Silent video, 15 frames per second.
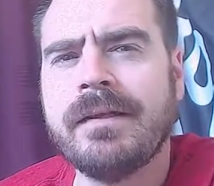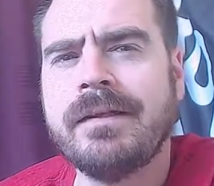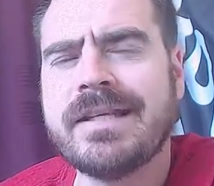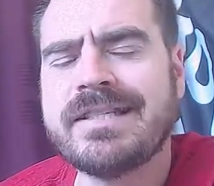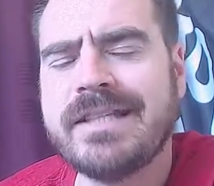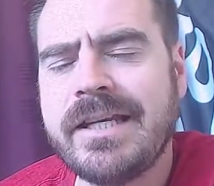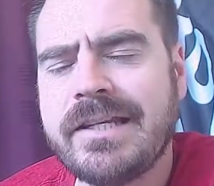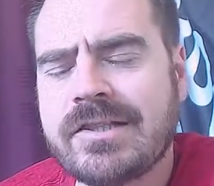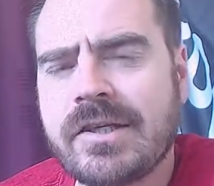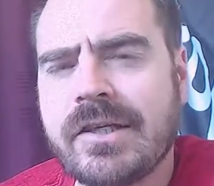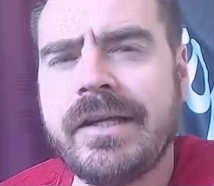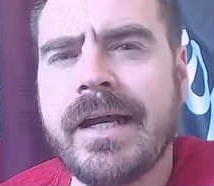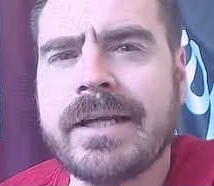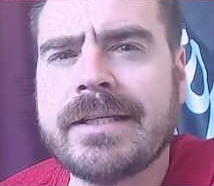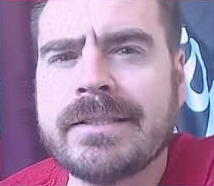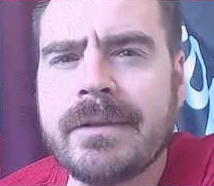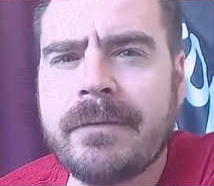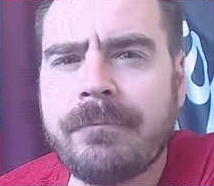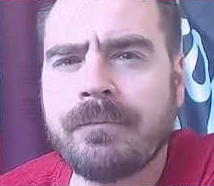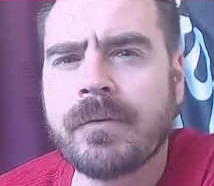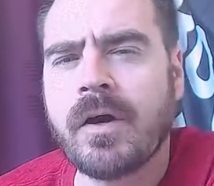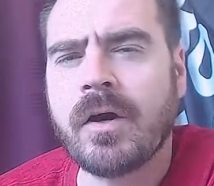that seeks to connect
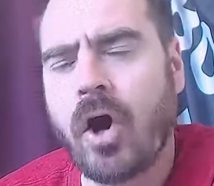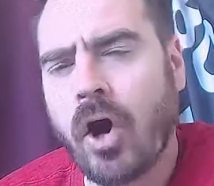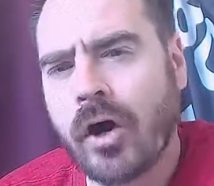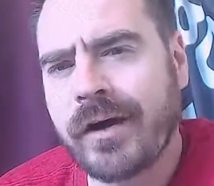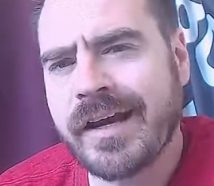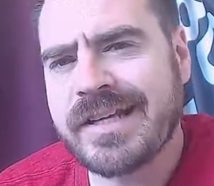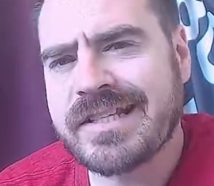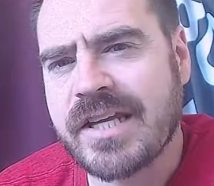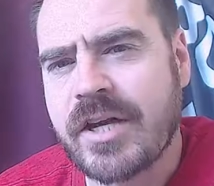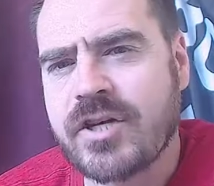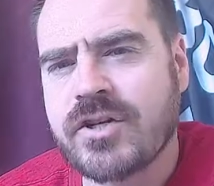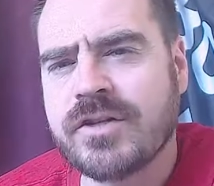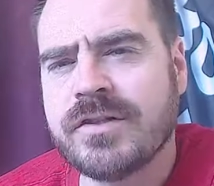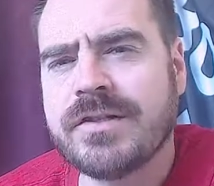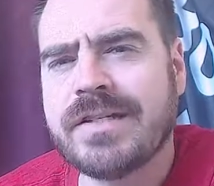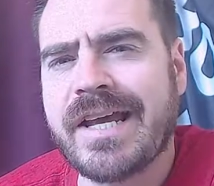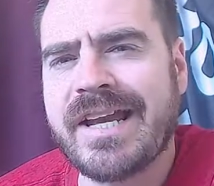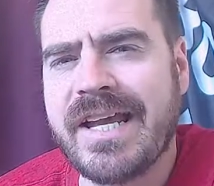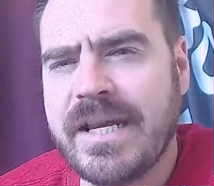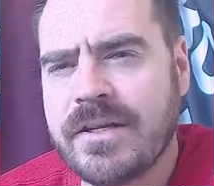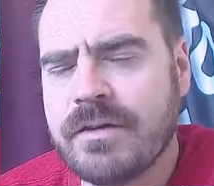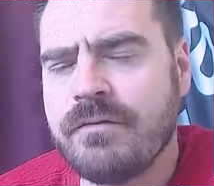organisations and
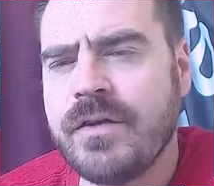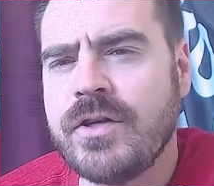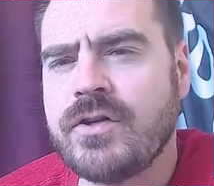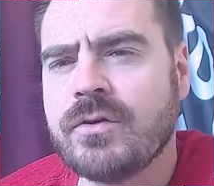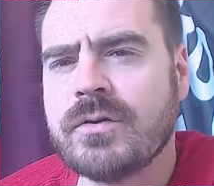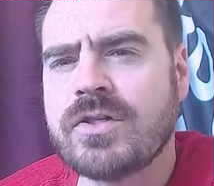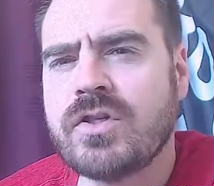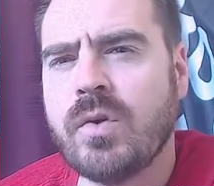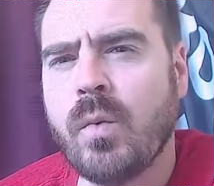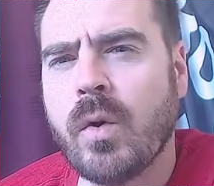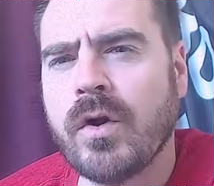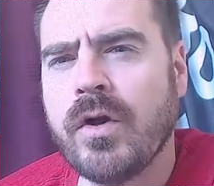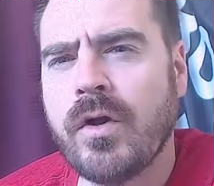individuals to one